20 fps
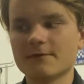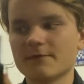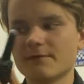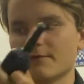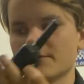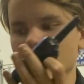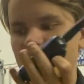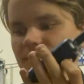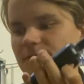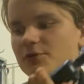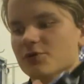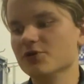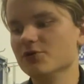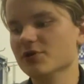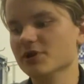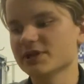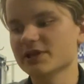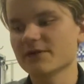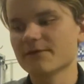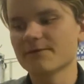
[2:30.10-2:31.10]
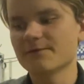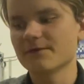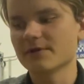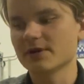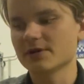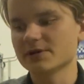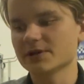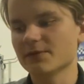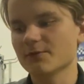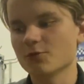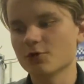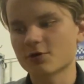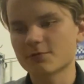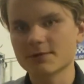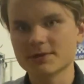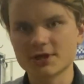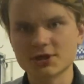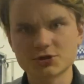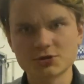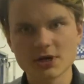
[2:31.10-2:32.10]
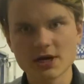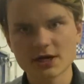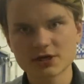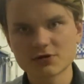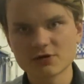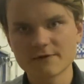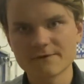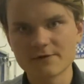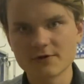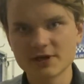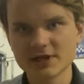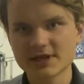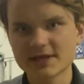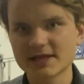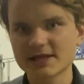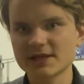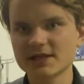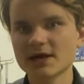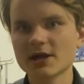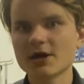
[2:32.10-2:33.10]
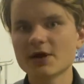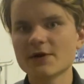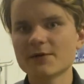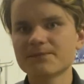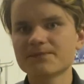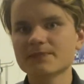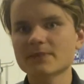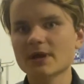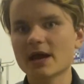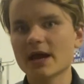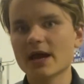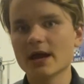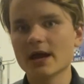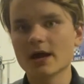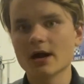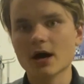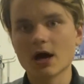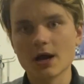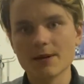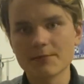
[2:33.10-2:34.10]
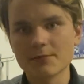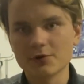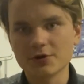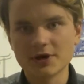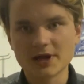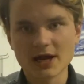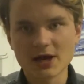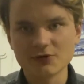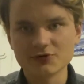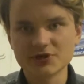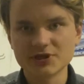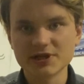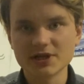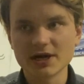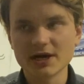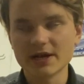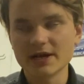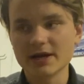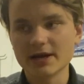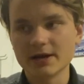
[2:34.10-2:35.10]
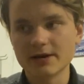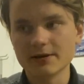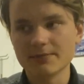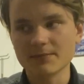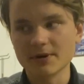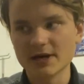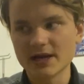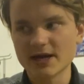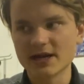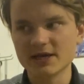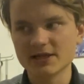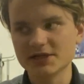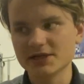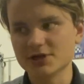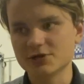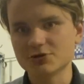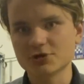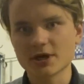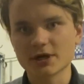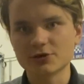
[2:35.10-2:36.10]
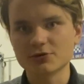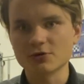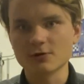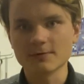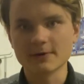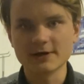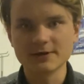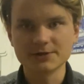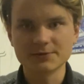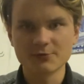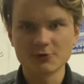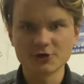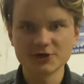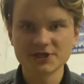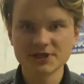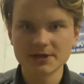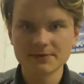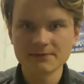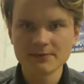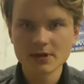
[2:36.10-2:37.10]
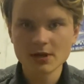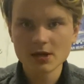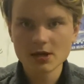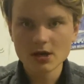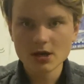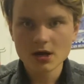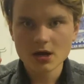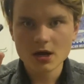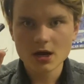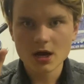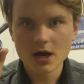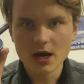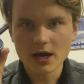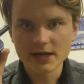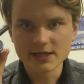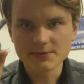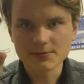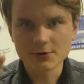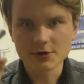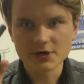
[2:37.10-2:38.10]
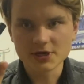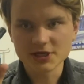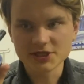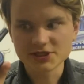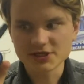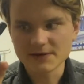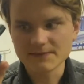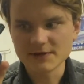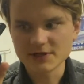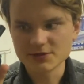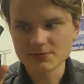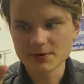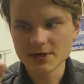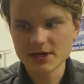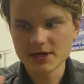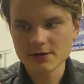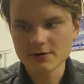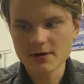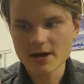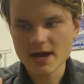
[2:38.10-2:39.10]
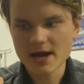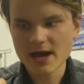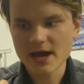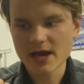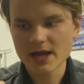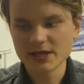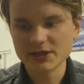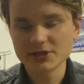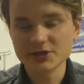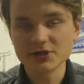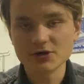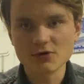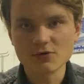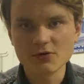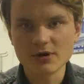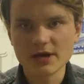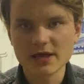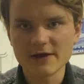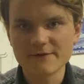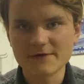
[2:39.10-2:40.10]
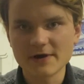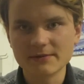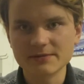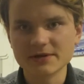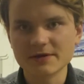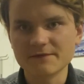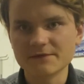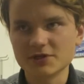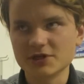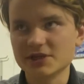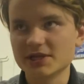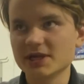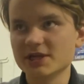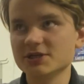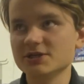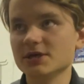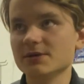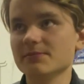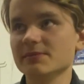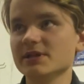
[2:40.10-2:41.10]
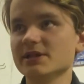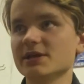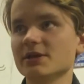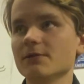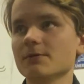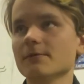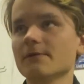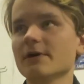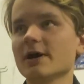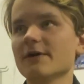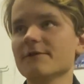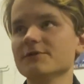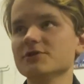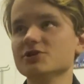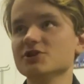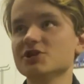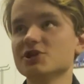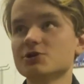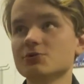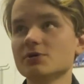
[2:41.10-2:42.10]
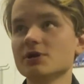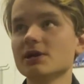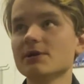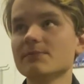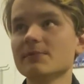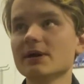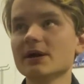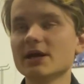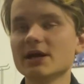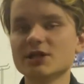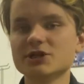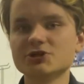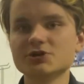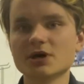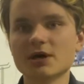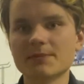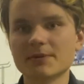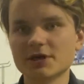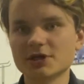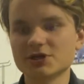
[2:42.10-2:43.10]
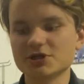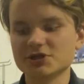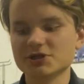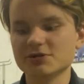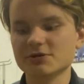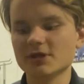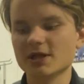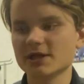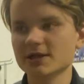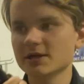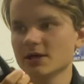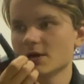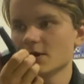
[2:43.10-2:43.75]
if we're doing some work with a tractor, for instance, I'm on the outside and my dad's in the tractor, or vice versa. It's very nice to have this radio at hand, so if I have something to say to him, instead of having to scream it to him, I can just do this.